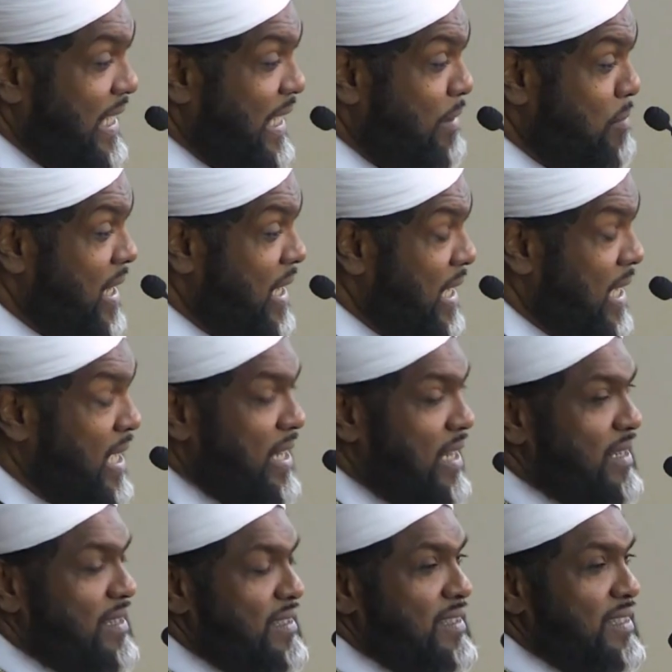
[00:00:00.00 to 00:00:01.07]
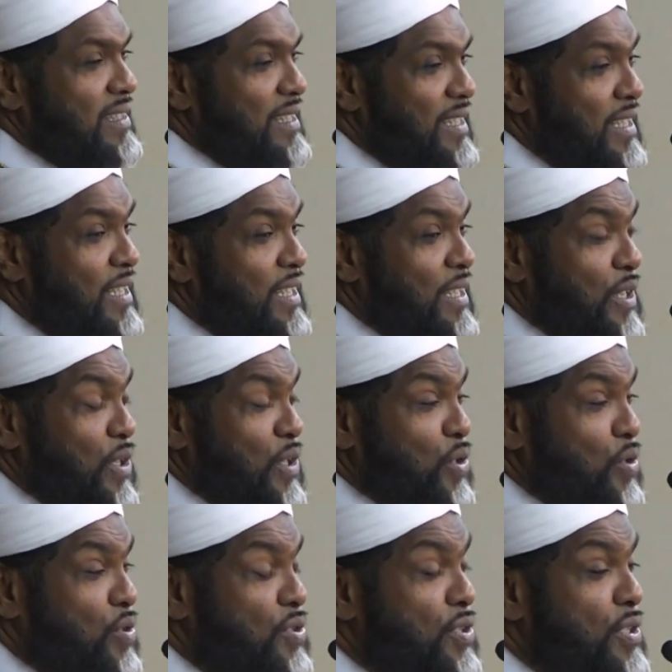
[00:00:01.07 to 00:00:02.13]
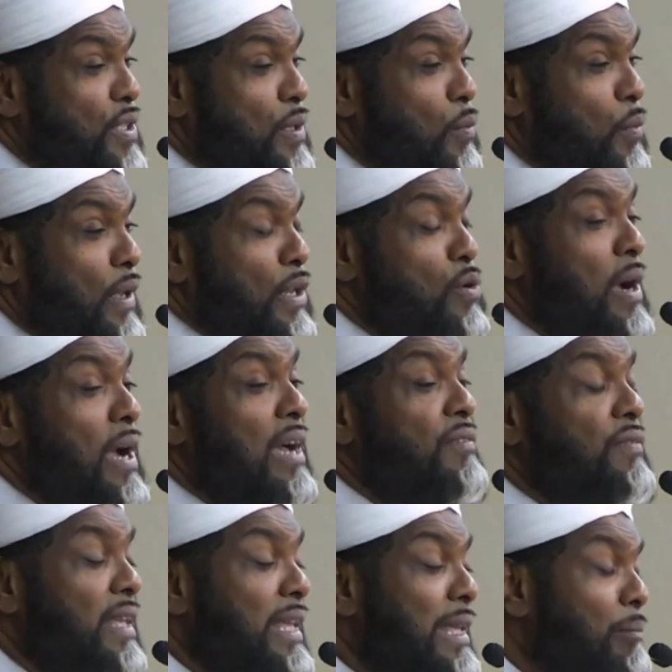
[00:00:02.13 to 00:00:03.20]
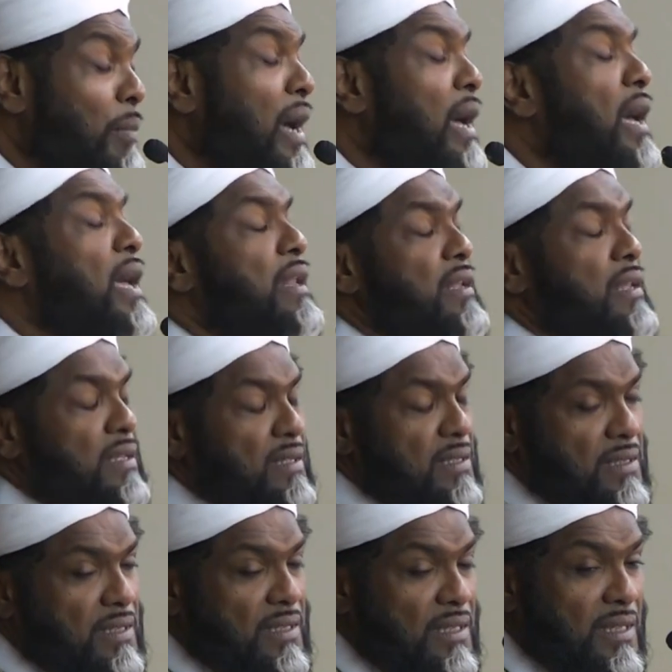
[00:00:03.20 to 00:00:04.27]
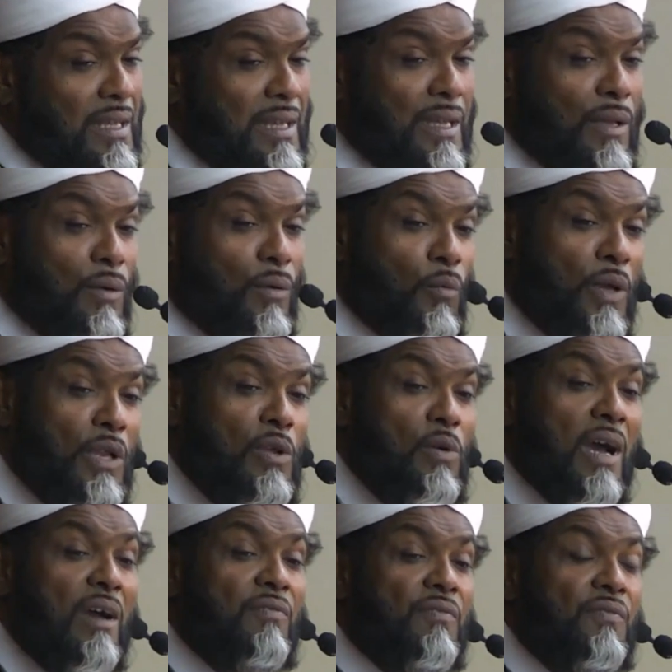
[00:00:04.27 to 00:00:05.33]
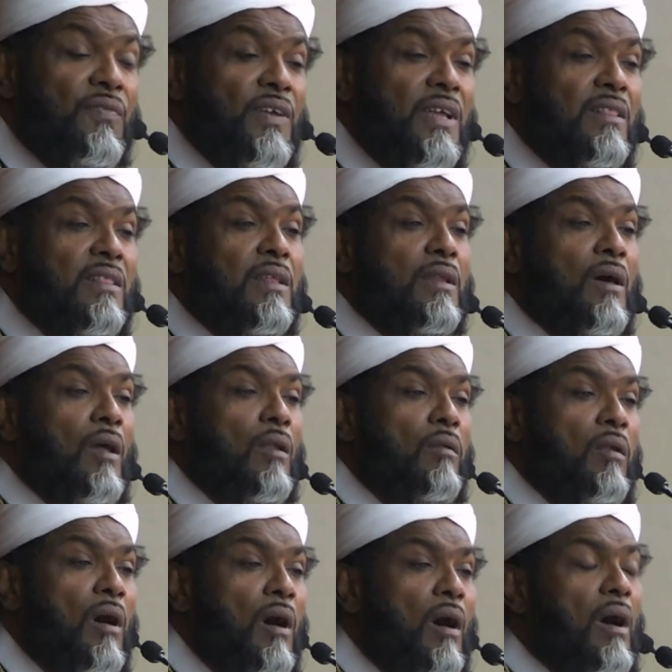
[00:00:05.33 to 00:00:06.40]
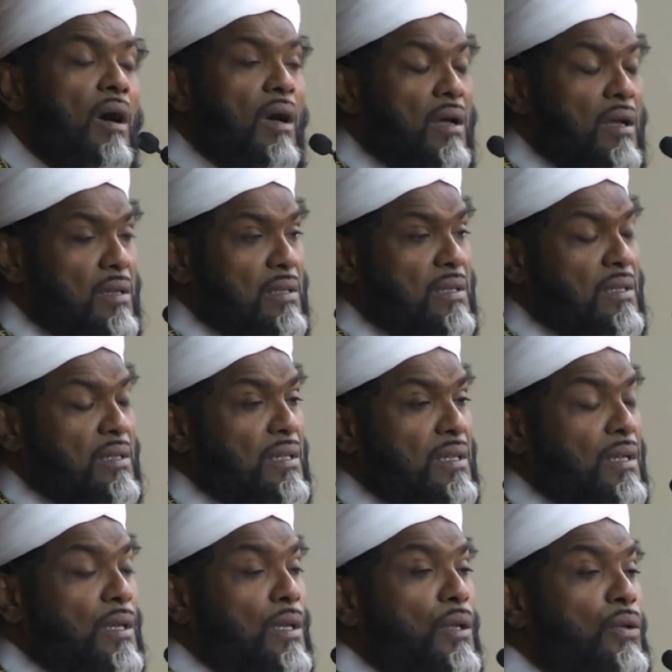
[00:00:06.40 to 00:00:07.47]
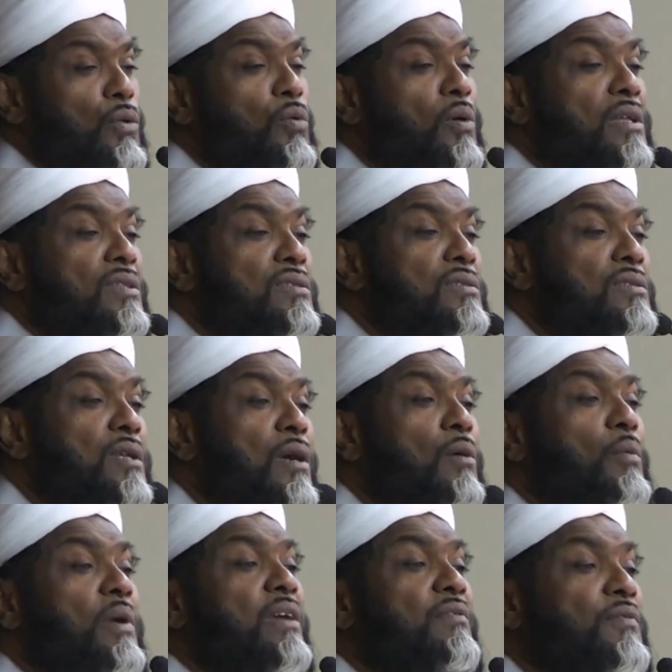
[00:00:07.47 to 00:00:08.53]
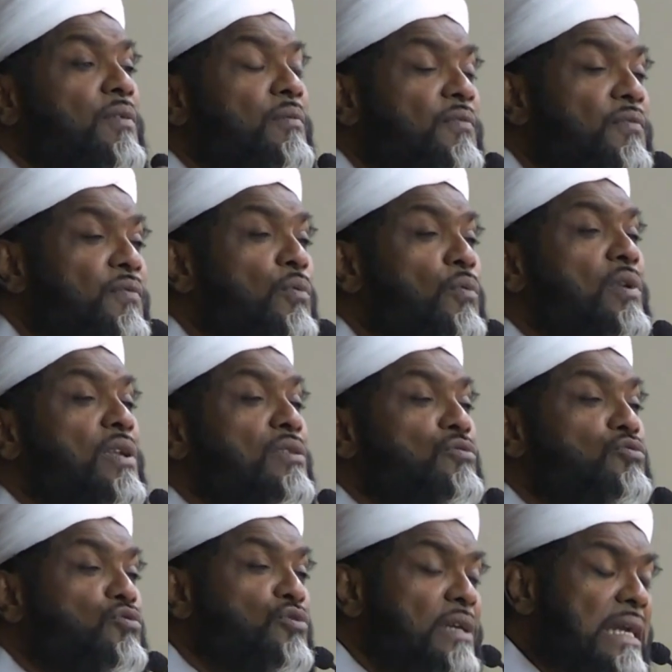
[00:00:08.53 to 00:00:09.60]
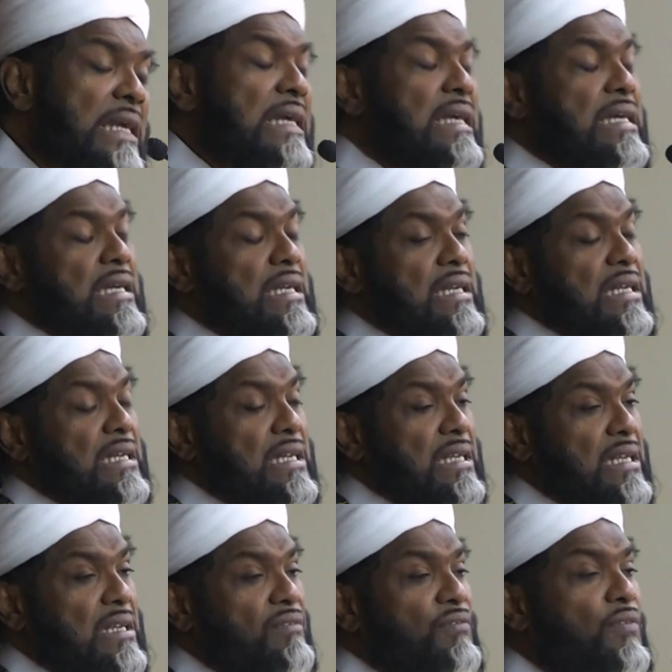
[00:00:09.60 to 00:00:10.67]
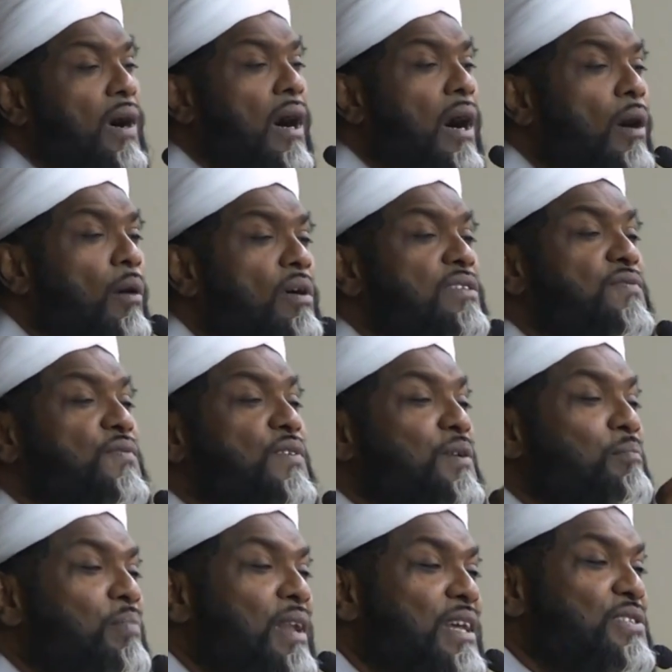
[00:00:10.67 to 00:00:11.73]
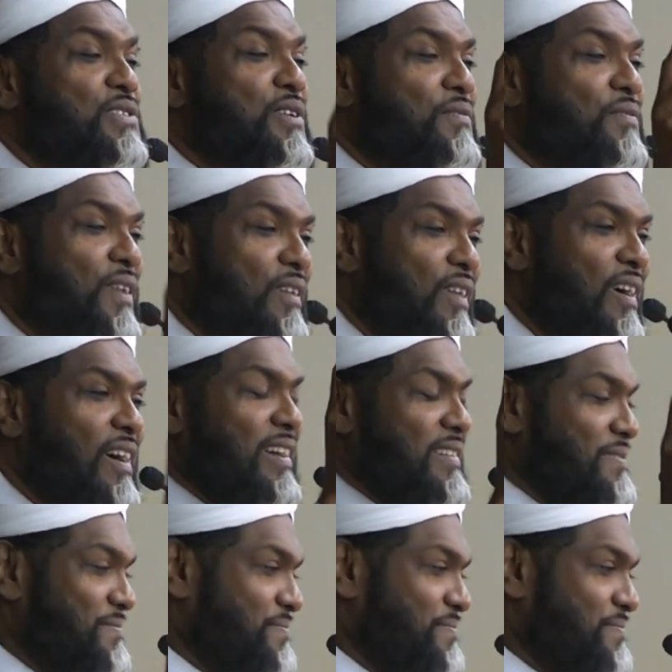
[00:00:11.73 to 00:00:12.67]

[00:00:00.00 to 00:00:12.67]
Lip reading: Iman. You see, when you have iman, when you have faith in Allah, you can stay away from food and drink for hours for the pleasure of Allah.